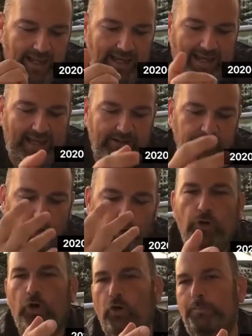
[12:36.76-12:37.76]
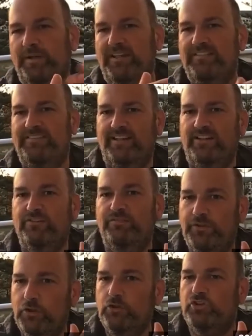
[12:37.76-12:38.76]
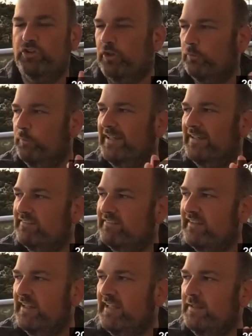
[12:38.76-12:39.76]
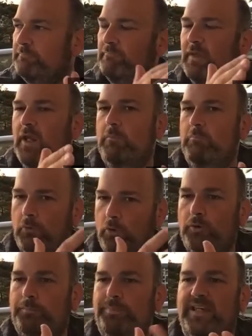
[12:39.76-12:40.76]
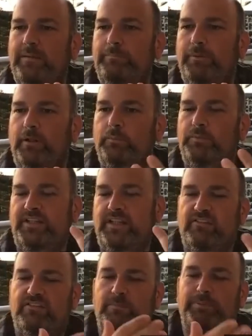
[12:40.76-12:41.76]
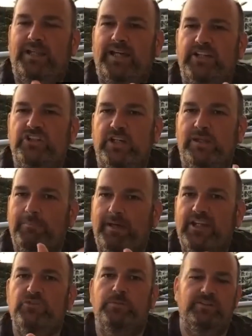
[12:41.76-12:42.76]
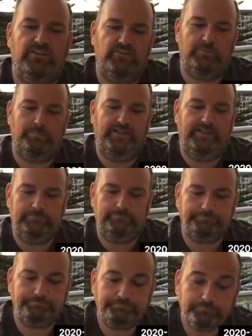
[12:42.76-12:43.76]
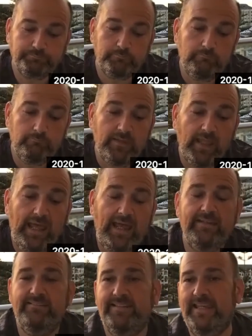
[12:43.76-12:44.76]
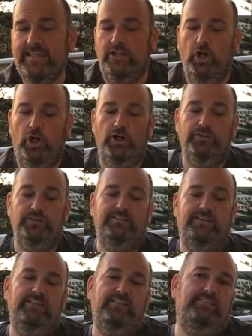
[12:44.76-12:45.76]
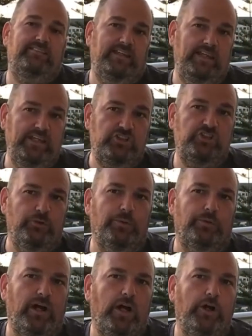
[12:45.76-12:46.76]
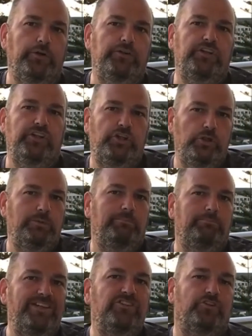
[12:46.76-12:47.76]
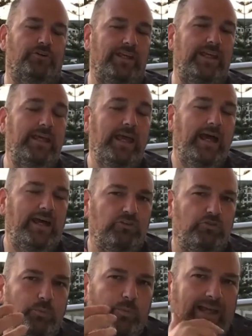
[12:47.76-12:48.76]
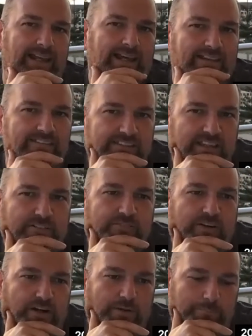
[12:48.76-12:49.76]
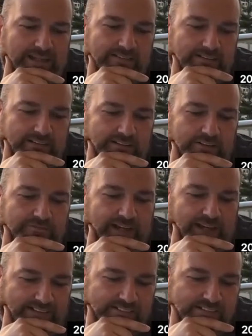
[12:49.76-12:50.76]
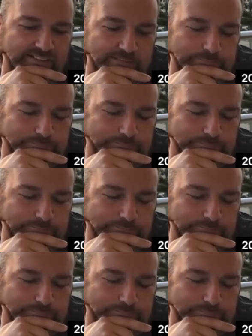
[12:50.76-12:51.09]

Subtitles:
And our hope is that in the future, we can see more people within the supply chain management discipline taking on this issue around the human misery as well as the environmental effects.